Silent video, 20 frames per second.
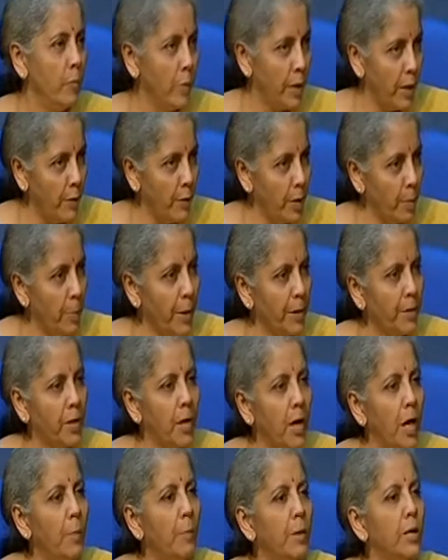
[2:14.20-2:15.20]
given by the
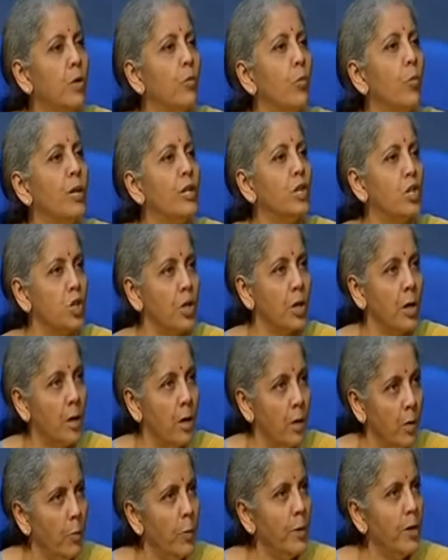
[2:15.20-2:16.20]
government, which
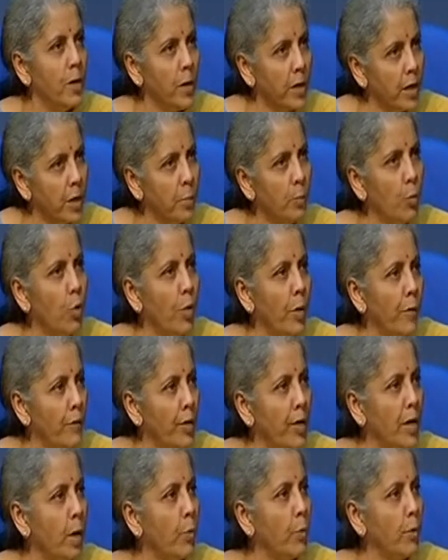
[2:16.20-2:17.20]
with a little more
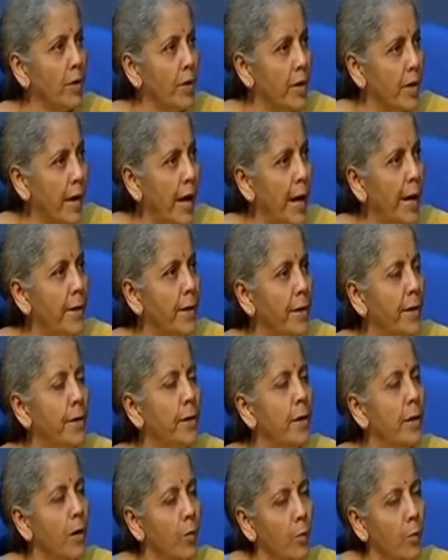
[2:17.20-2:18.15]
every now and then added,